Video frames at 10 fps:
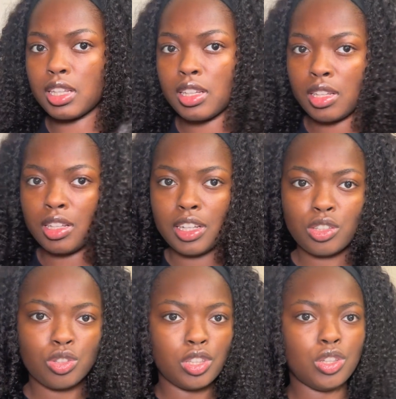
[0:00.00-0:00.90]
is a
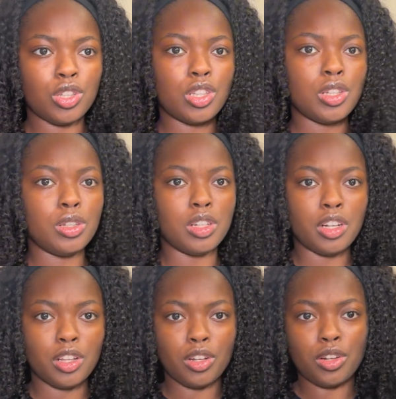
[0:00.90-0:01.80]
naturally curly,
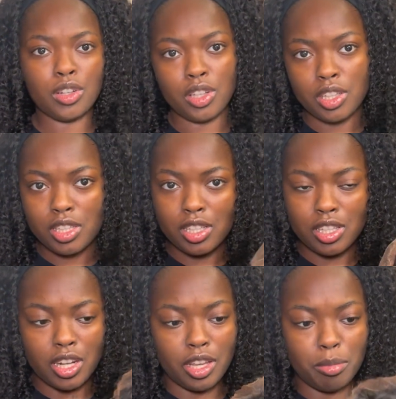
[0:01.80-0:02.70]
this
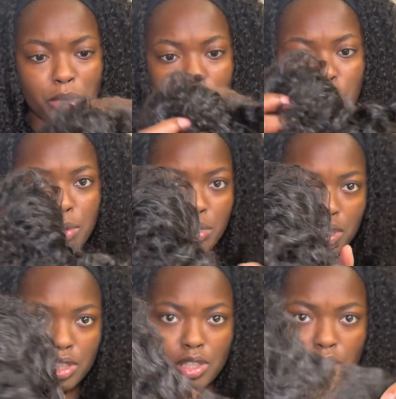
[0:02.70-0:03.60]
isn't a headband wig.
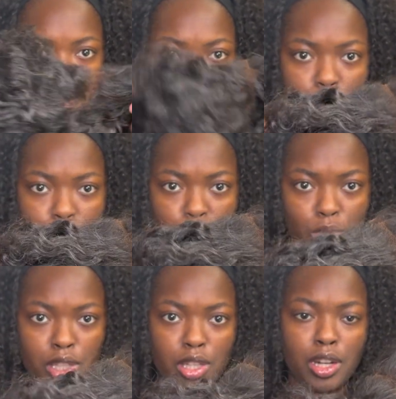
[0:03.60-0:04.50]
This is a closure
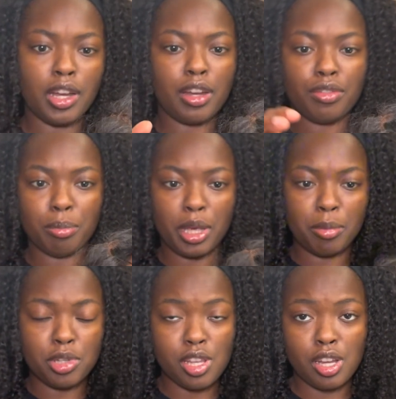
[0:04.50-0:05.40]
wig that I got from
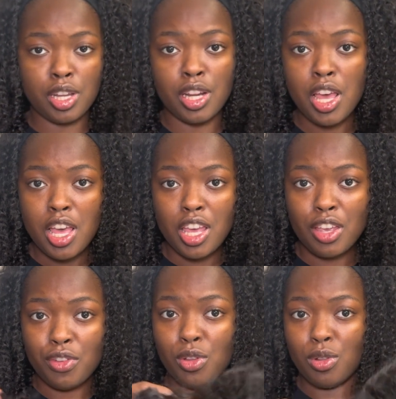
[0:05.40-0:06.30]
Amazon.
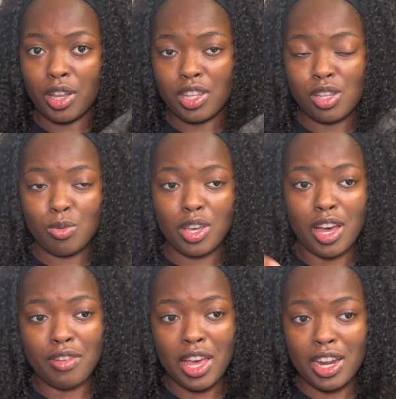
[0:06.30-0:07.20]
If you like this wig,
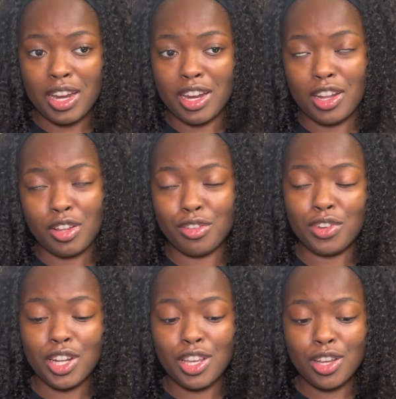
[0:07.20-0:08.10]
I've had it in other
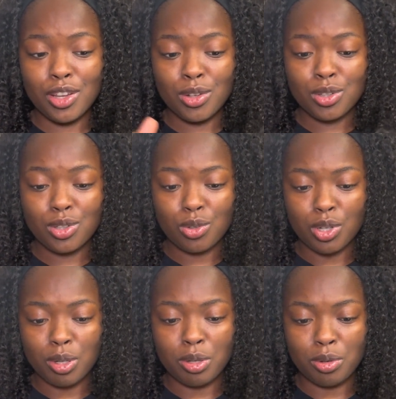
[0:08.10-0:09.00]
videos,
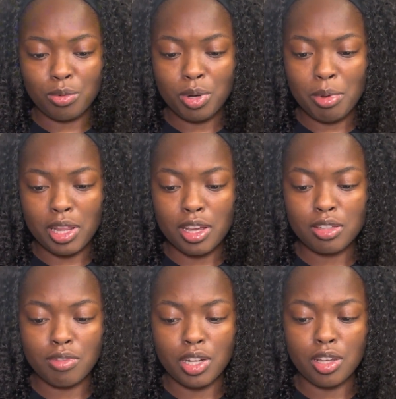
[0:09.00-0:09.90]
or one of my
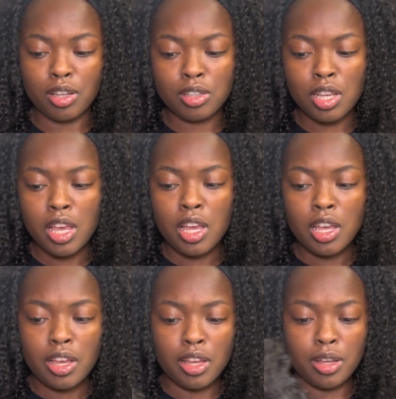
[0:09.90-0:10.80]
last videos.
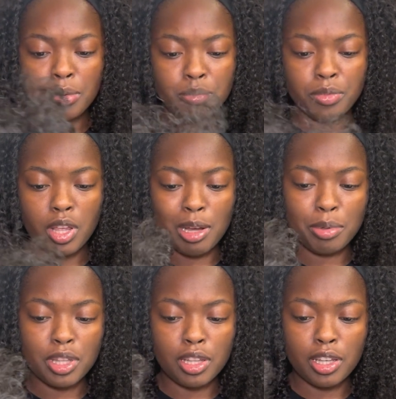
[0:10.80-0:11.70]
I'll
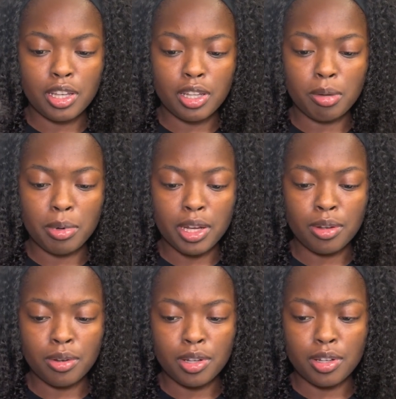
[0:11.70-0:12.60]
put the link in the
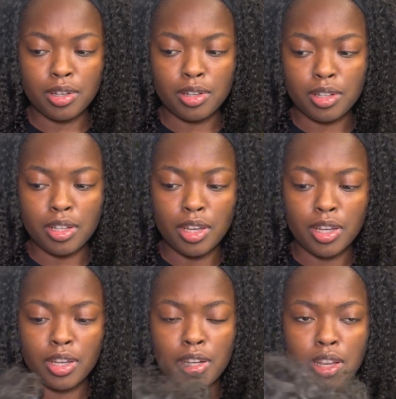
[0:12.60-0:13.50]
bio
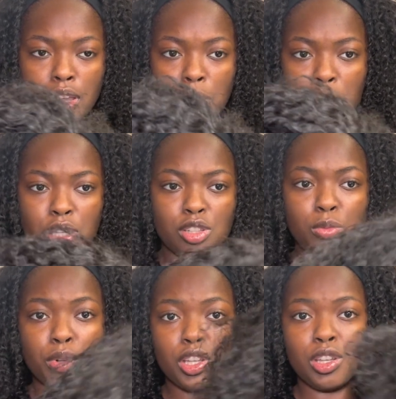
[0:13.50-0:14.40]
again, but it's
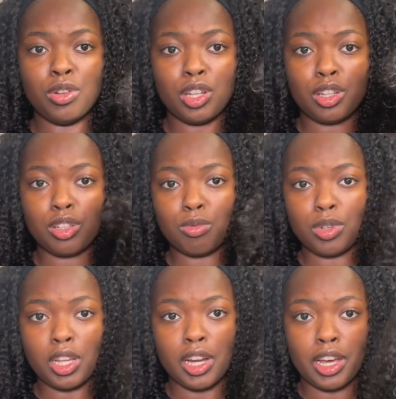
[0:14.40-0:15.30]
super cute and it looks
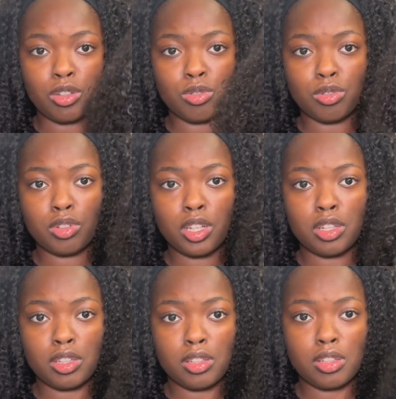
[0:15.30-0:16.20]
really natural.
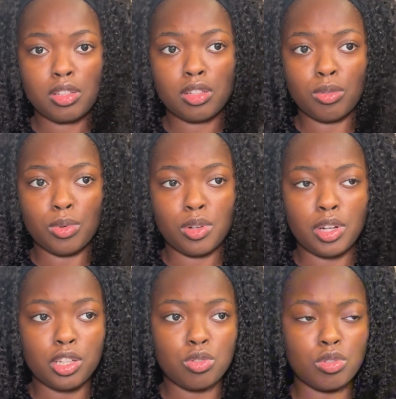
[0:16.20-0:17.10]
Like, it's a real
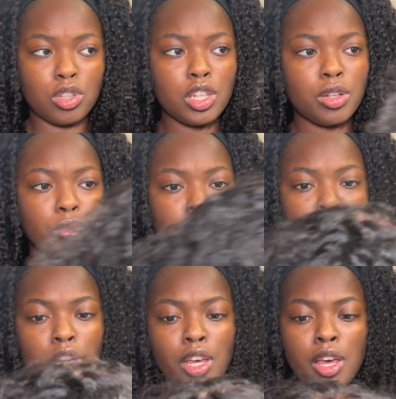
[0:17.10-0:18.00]
natural looking
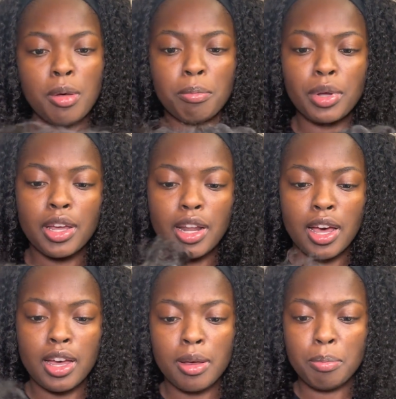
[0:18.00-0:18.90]
wig. But
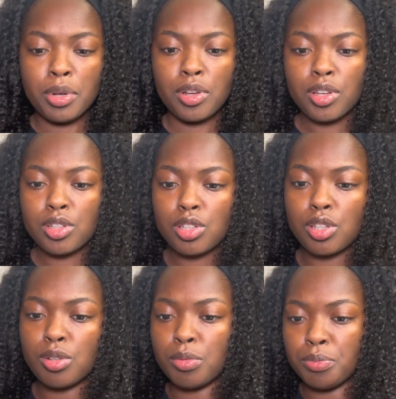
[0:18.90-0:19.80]
I put
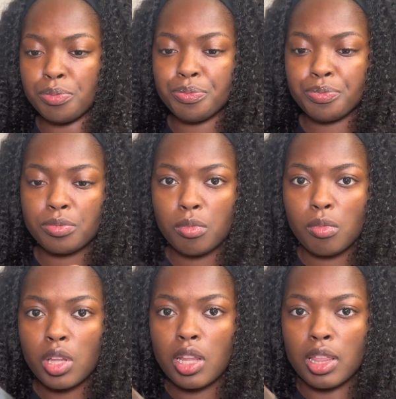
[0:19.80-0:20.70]
some
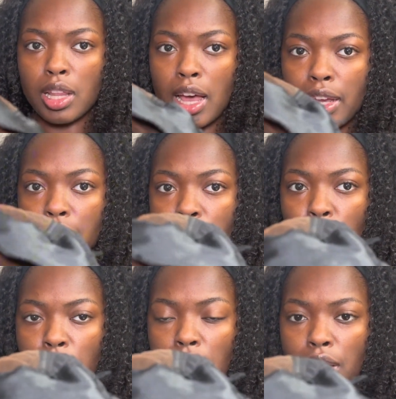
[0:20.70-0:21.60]

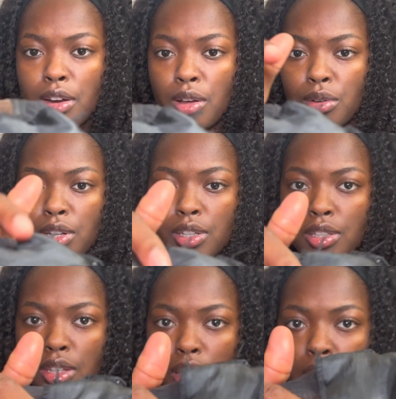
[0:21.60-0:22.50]
lining where I
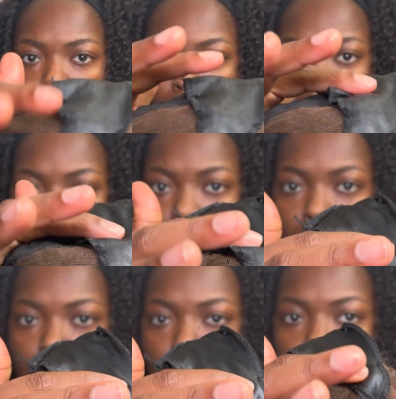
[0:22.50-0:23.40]
noticed that
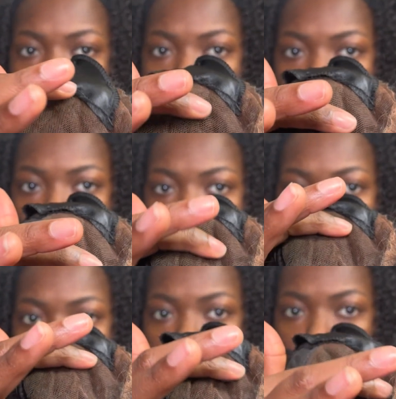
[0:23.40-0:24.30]

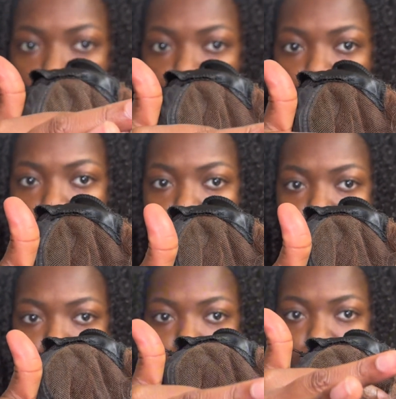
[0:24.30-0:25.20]
because
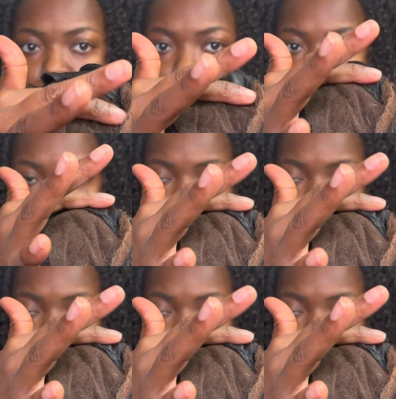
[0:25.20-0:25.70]
closures,